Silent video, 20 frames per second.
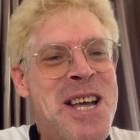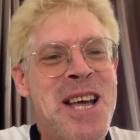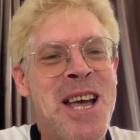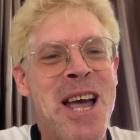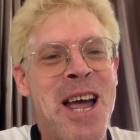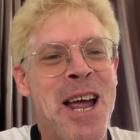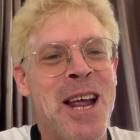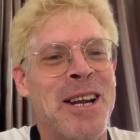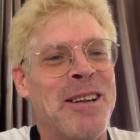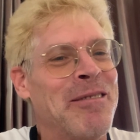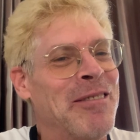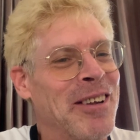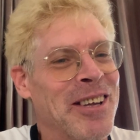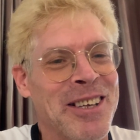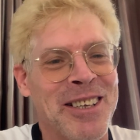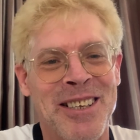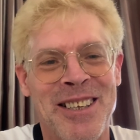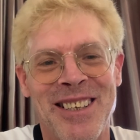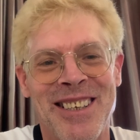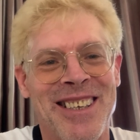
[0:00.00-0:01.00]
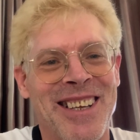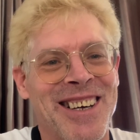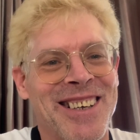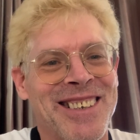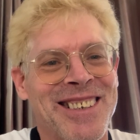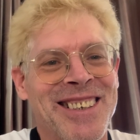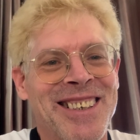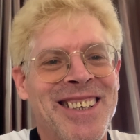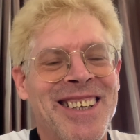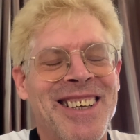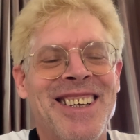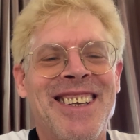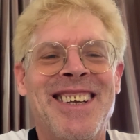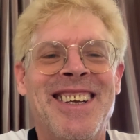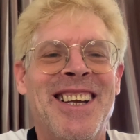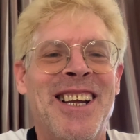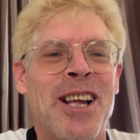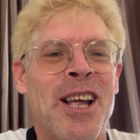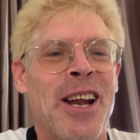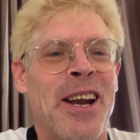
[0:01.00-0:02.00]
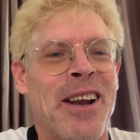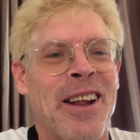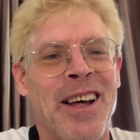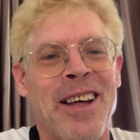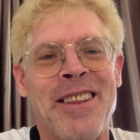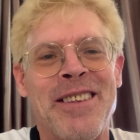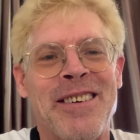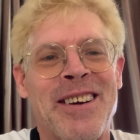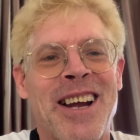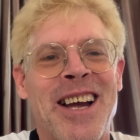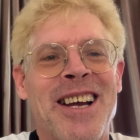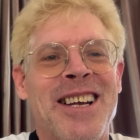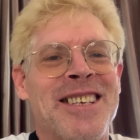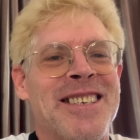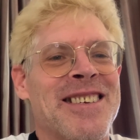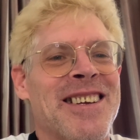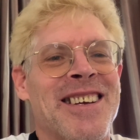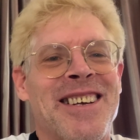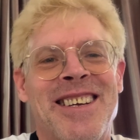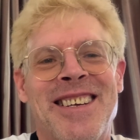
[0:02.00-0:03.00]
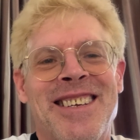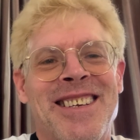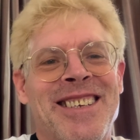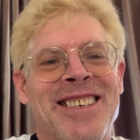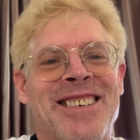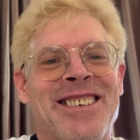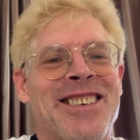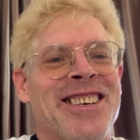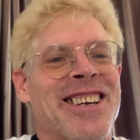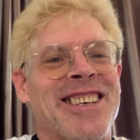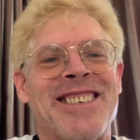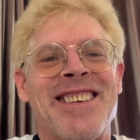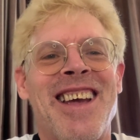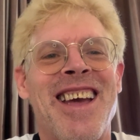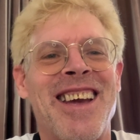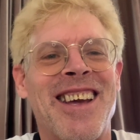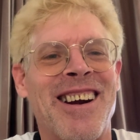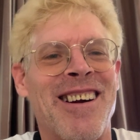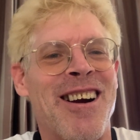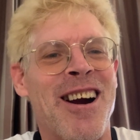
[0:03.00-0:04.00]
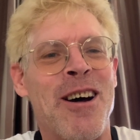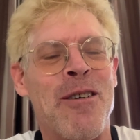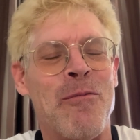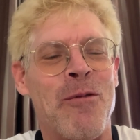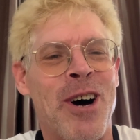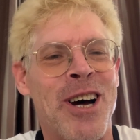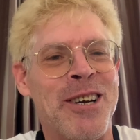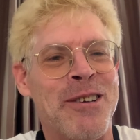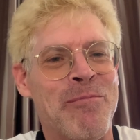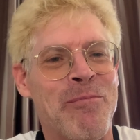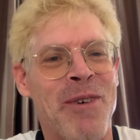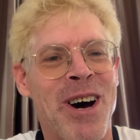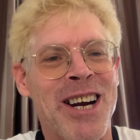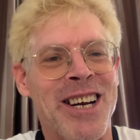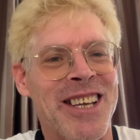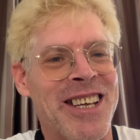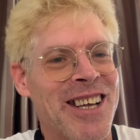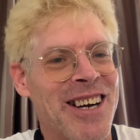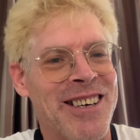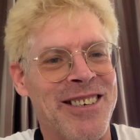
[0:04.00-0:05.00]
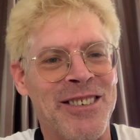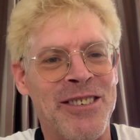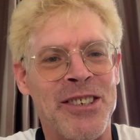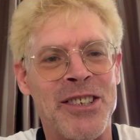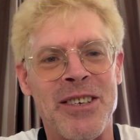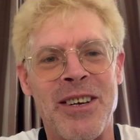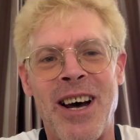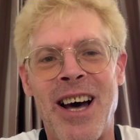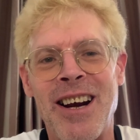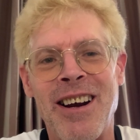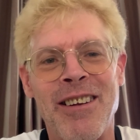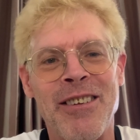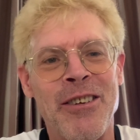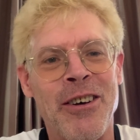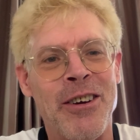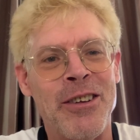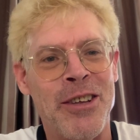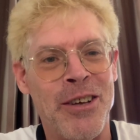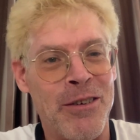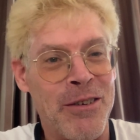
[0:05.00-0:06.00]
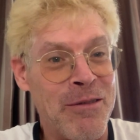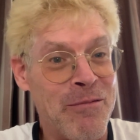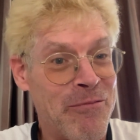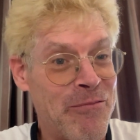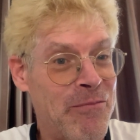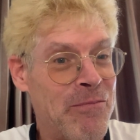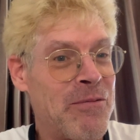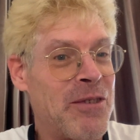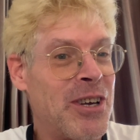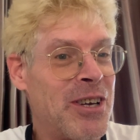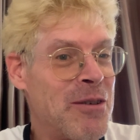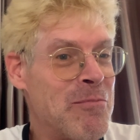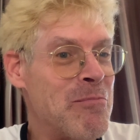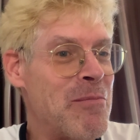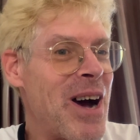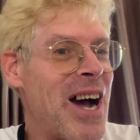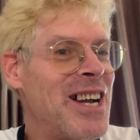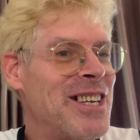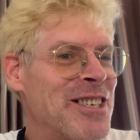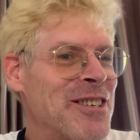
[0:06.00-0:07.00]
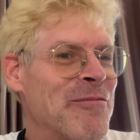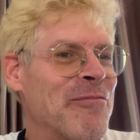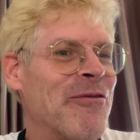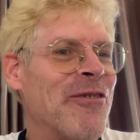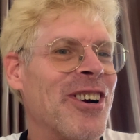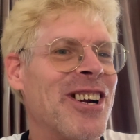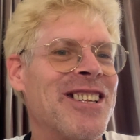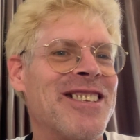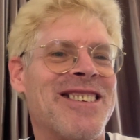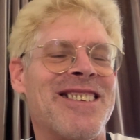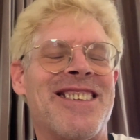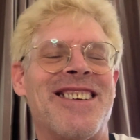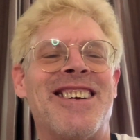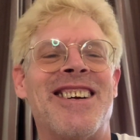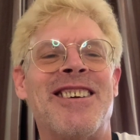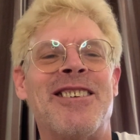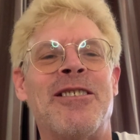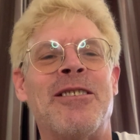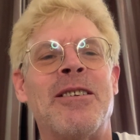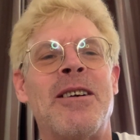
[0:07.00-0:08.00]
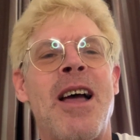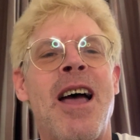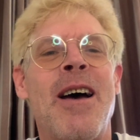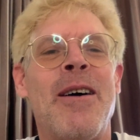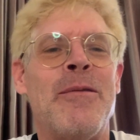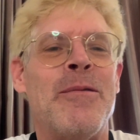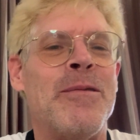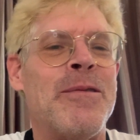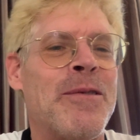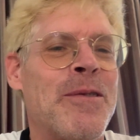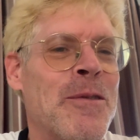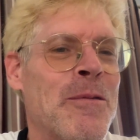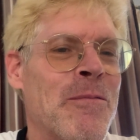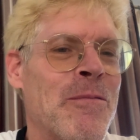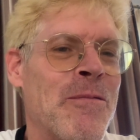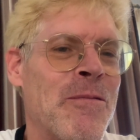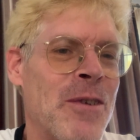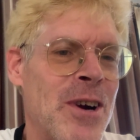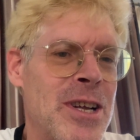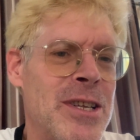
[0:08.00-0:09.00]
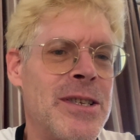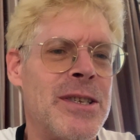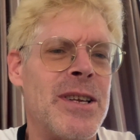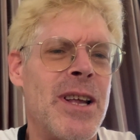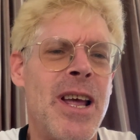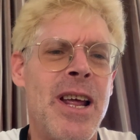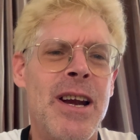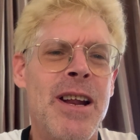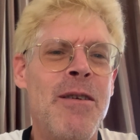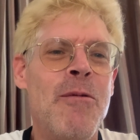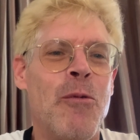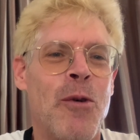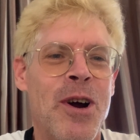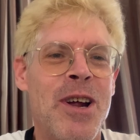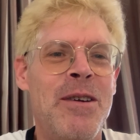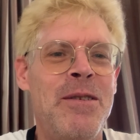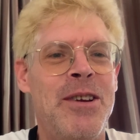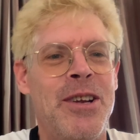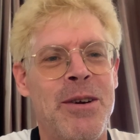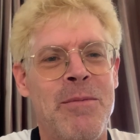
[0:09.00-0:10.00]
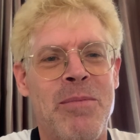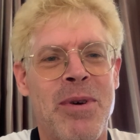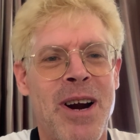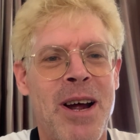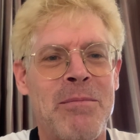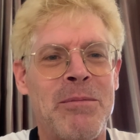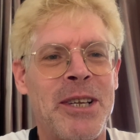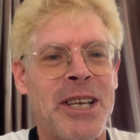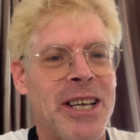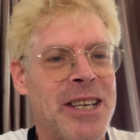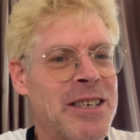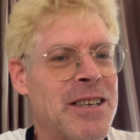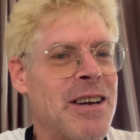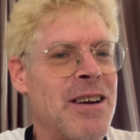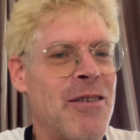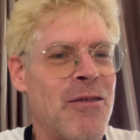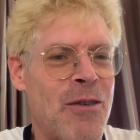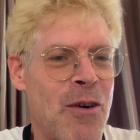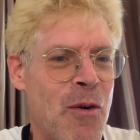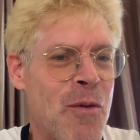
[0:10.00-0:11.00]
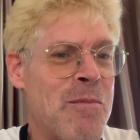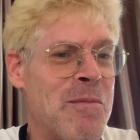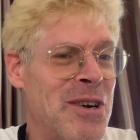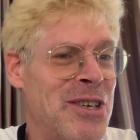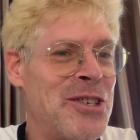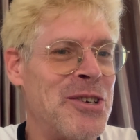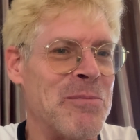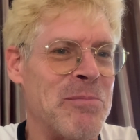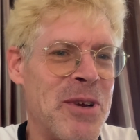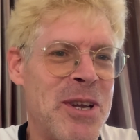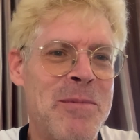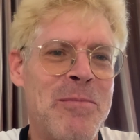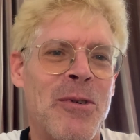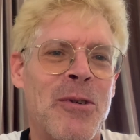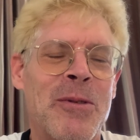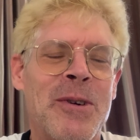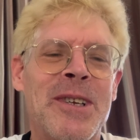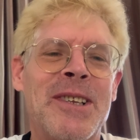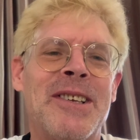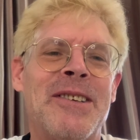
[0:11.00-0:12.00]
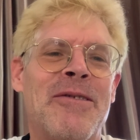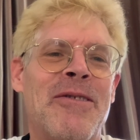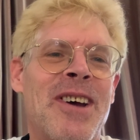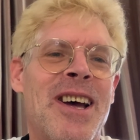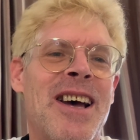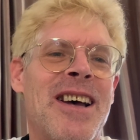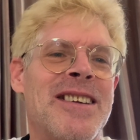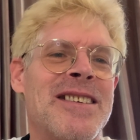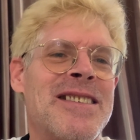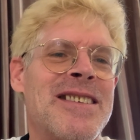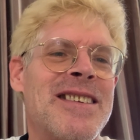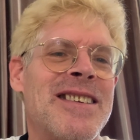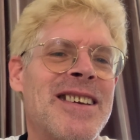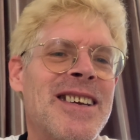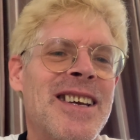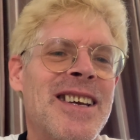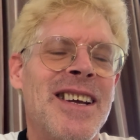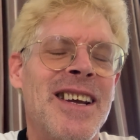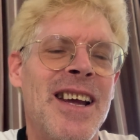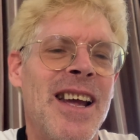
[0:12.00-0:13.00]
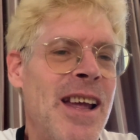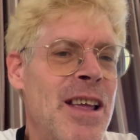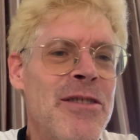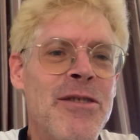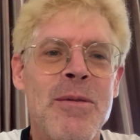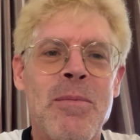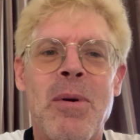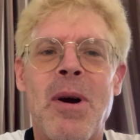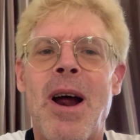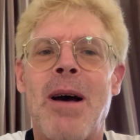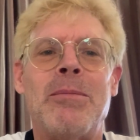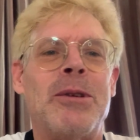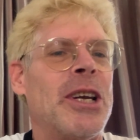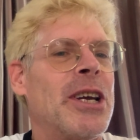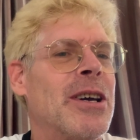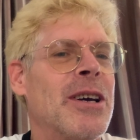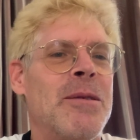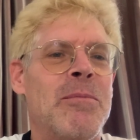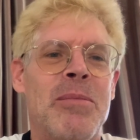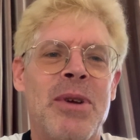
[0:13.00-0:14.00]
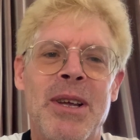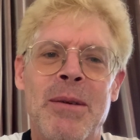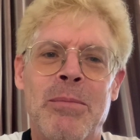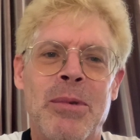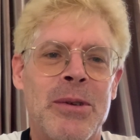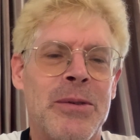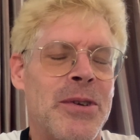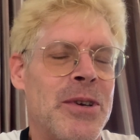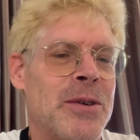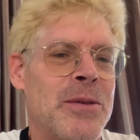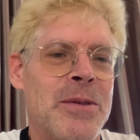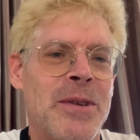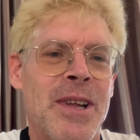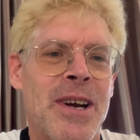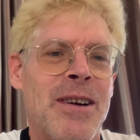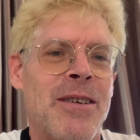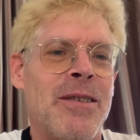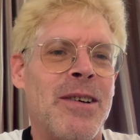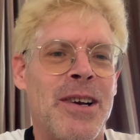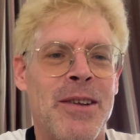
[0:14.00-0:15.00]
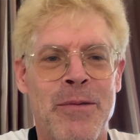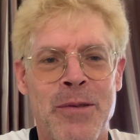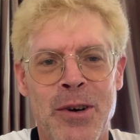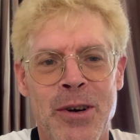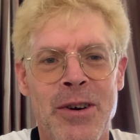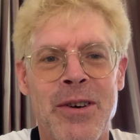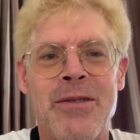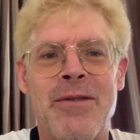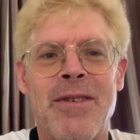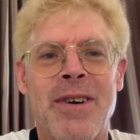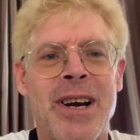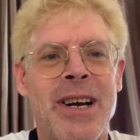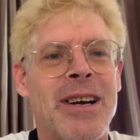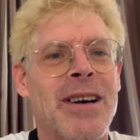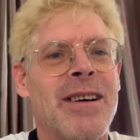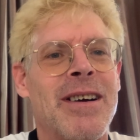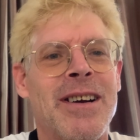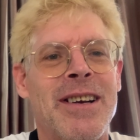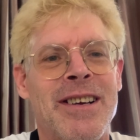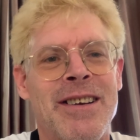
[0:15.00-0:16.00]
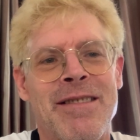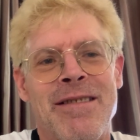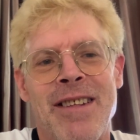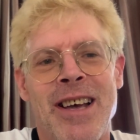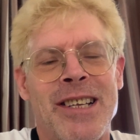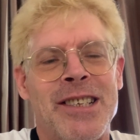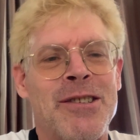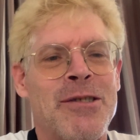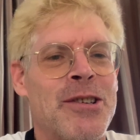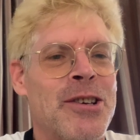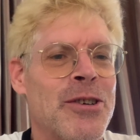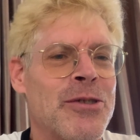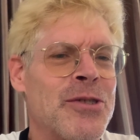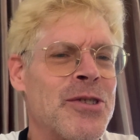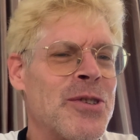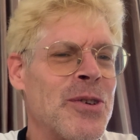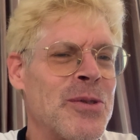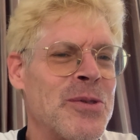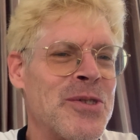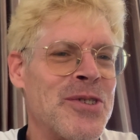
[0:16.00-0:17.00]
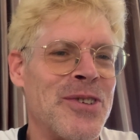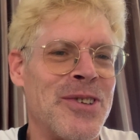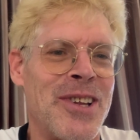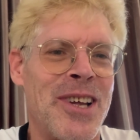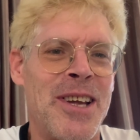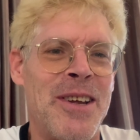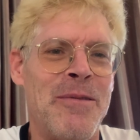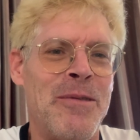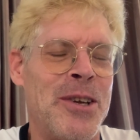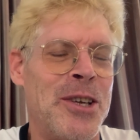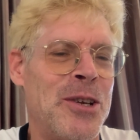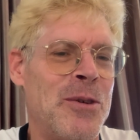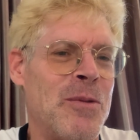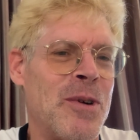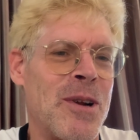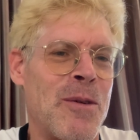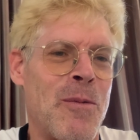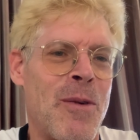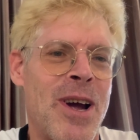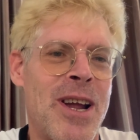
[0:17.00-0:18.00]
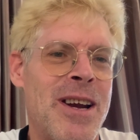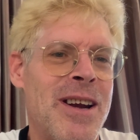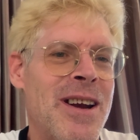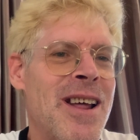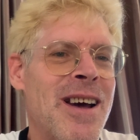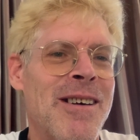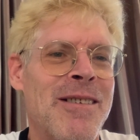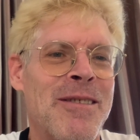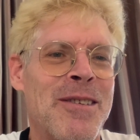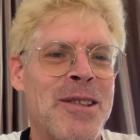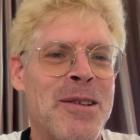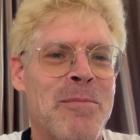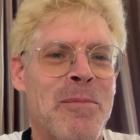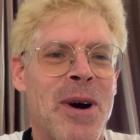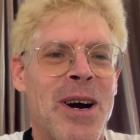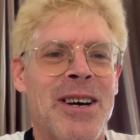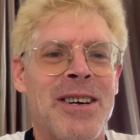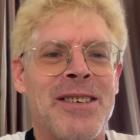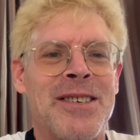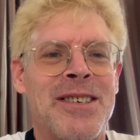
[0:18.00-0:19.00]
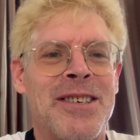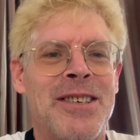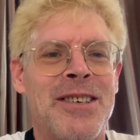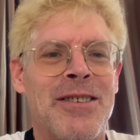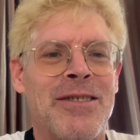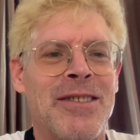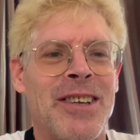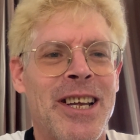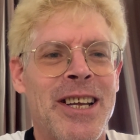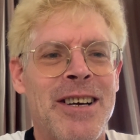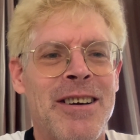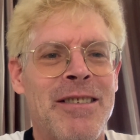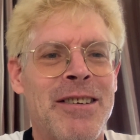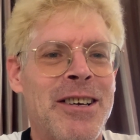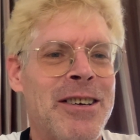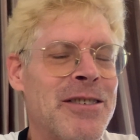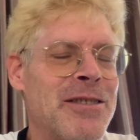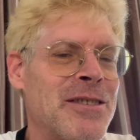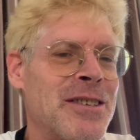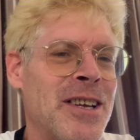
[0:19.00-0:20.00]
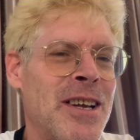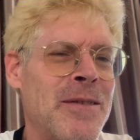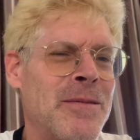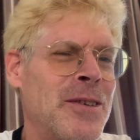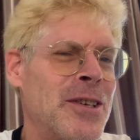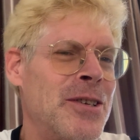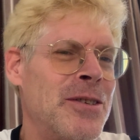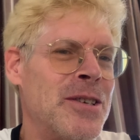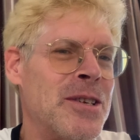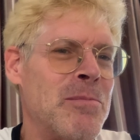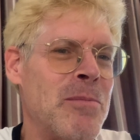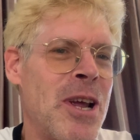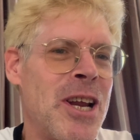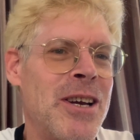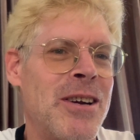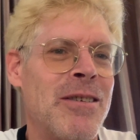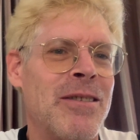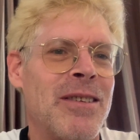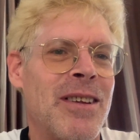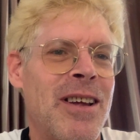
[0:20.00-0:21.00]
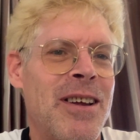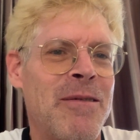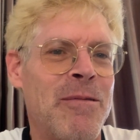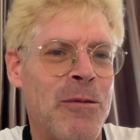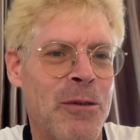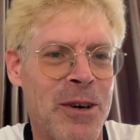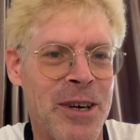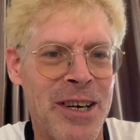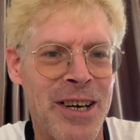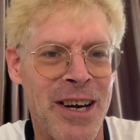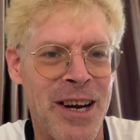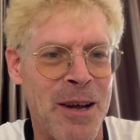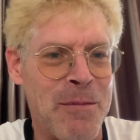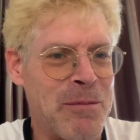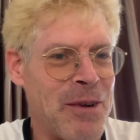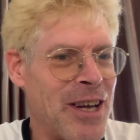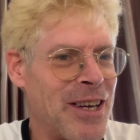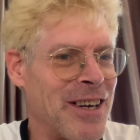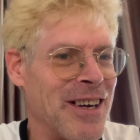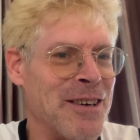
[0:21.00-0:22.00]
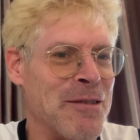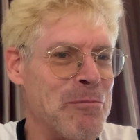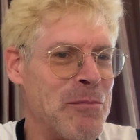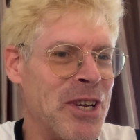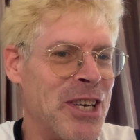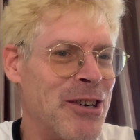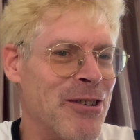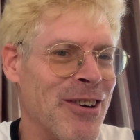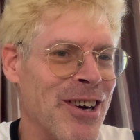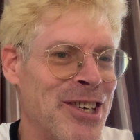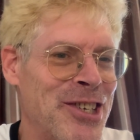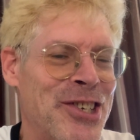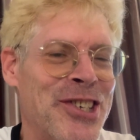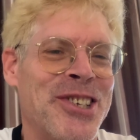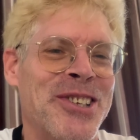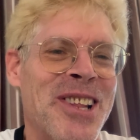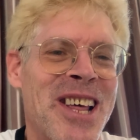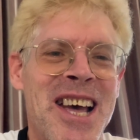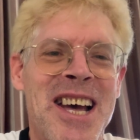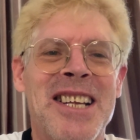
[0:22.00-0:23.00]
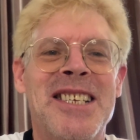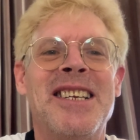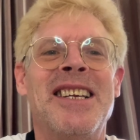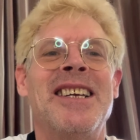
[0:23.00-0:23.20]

and the other guy's chicks hanging around wanting money, So I don't know. You can buy some friends there, or have the friends, and you'd probably get to know a whole bunch of people really fast. And they're probably good people too, and if you're a drinker and that's your social life and you want to wind down in the bars in your later years after you spent your life working, I'm not going to begrudge you that.